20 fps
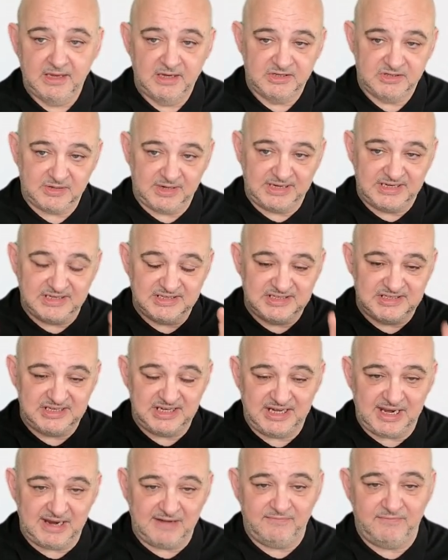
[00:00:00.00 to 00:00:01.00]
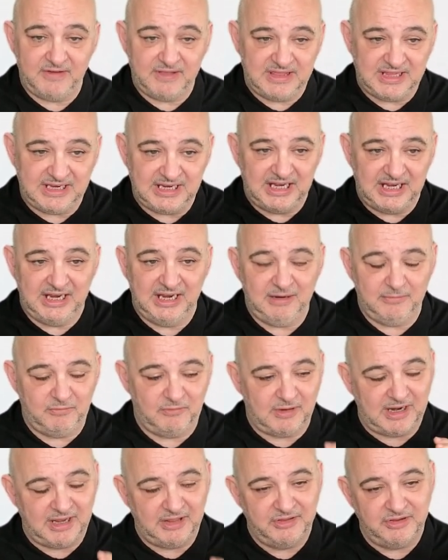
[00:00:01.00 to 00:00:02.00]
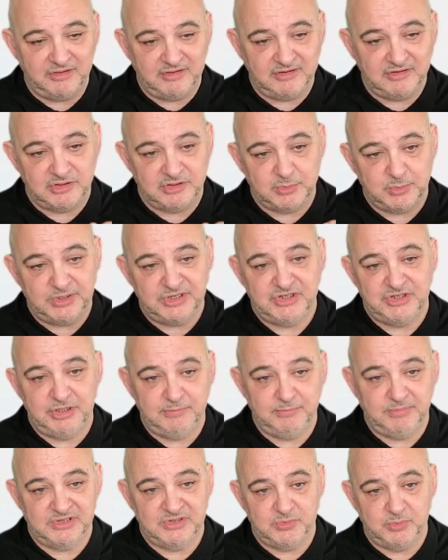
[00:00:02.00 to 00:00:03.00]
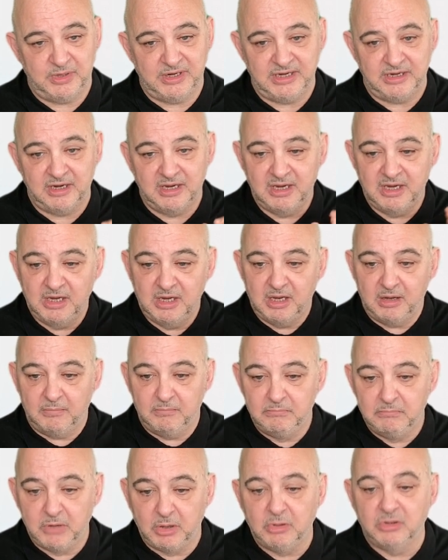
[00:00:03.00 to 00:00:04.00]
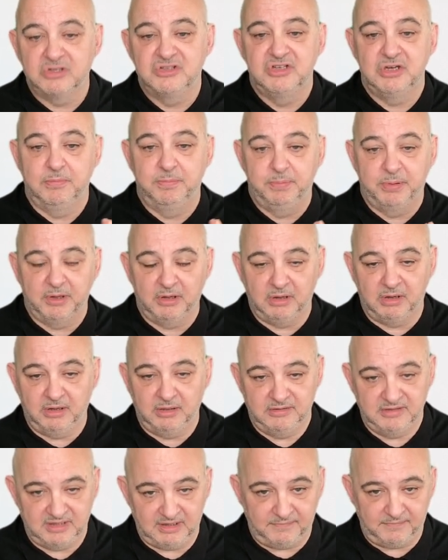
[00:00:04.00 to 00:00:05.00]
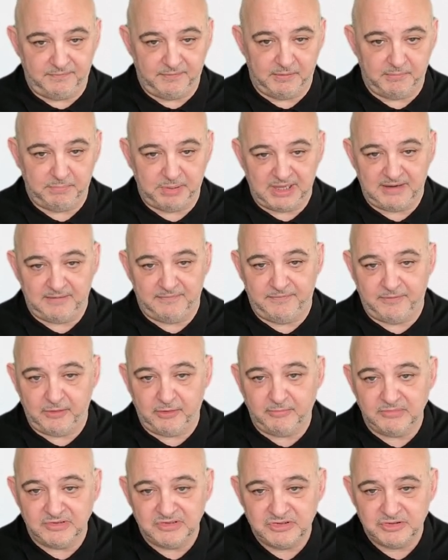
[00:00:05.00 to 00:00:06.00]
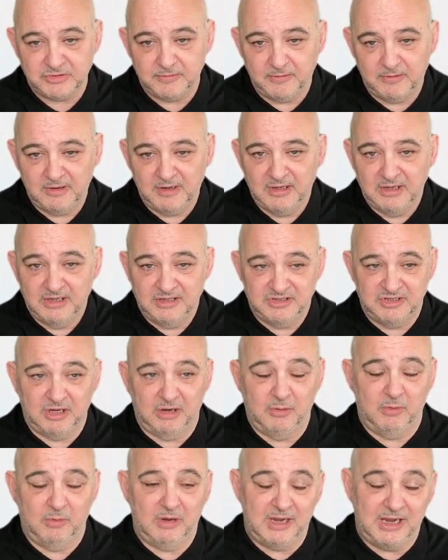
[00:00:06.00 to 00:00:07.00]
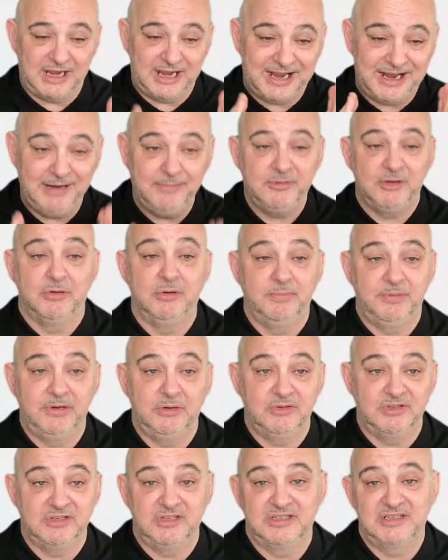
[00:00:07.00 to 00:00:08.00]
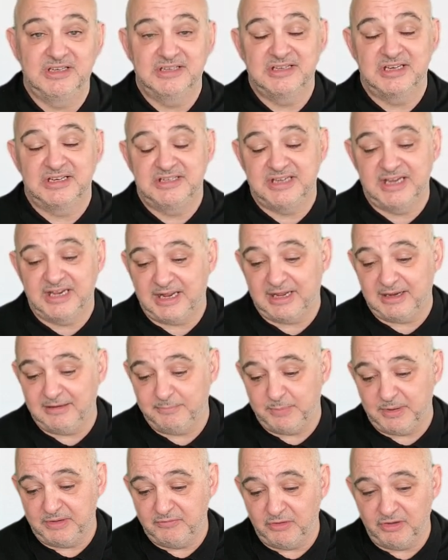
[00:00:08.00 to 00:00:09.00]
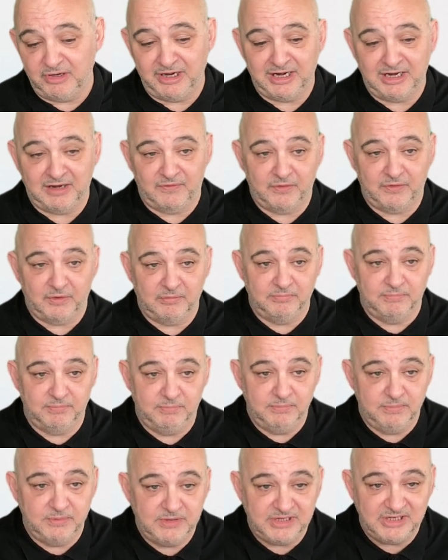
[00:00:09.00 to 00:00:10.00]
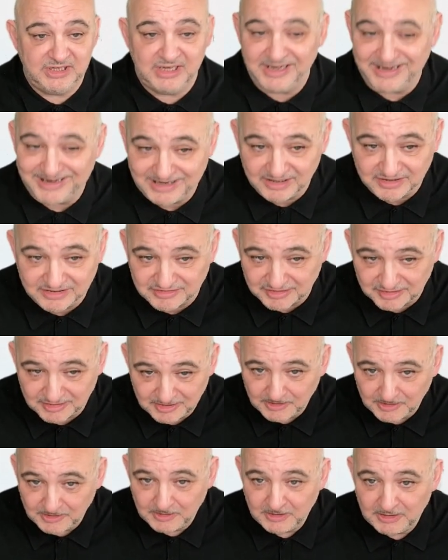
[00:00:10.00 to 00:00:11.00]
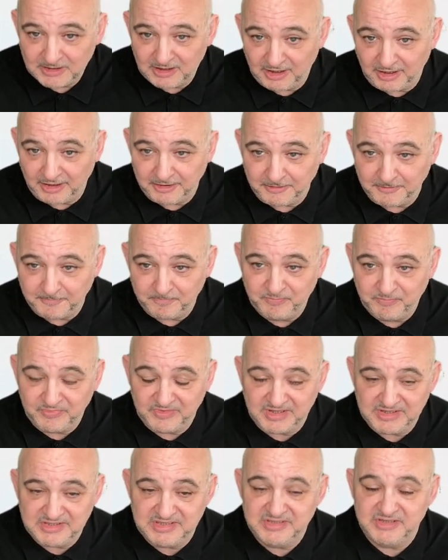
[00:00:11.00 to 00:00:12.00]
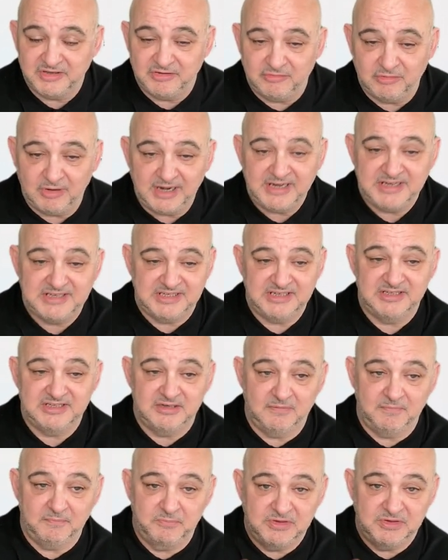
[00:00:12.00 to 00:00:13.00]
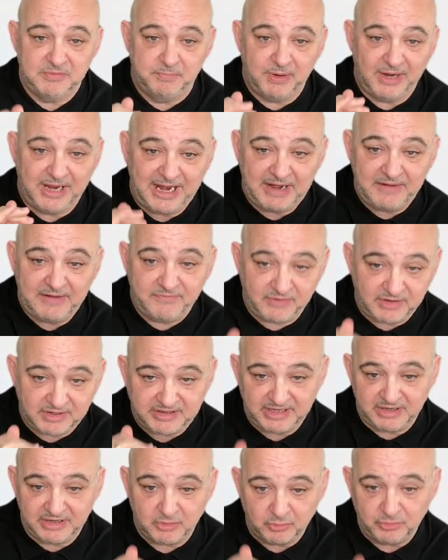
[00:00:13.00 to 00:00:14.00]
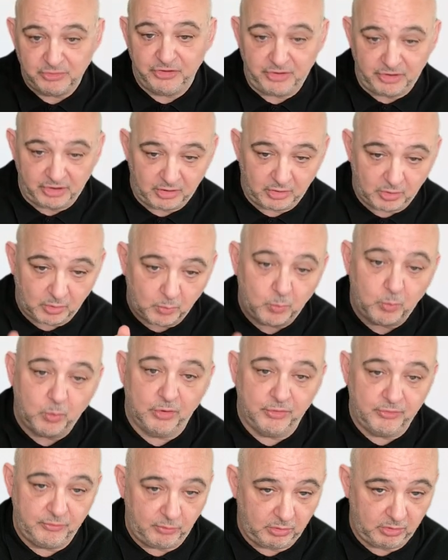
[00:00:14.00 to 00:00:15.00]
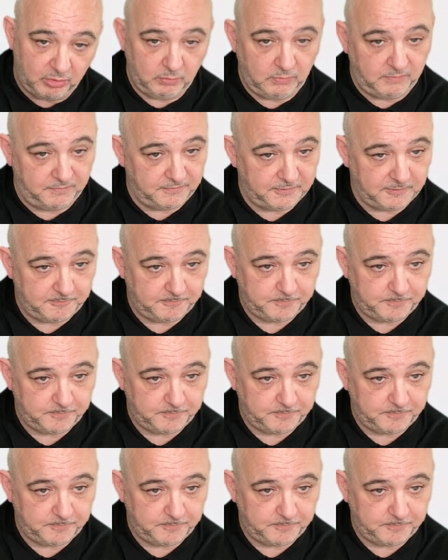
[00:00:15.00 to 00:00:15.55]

So I can see everything here rather than switching between multiple different platforms. So I'm going to be using this. As I said, I've been running ads for years, and this is a great system to put everything under one roof.